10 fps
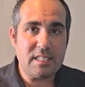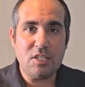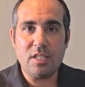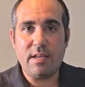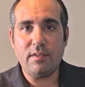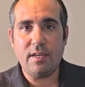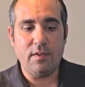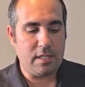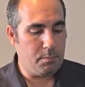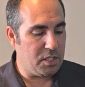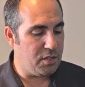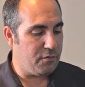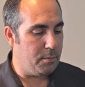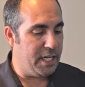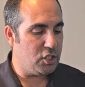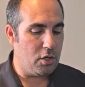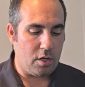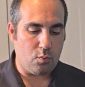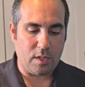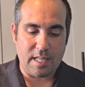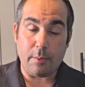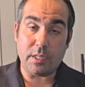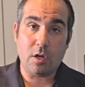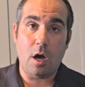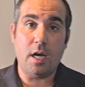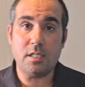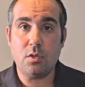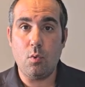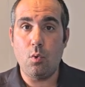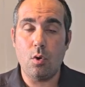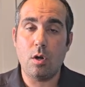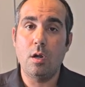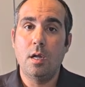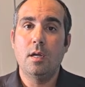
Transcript: They just haven't given us much information on what that would cost or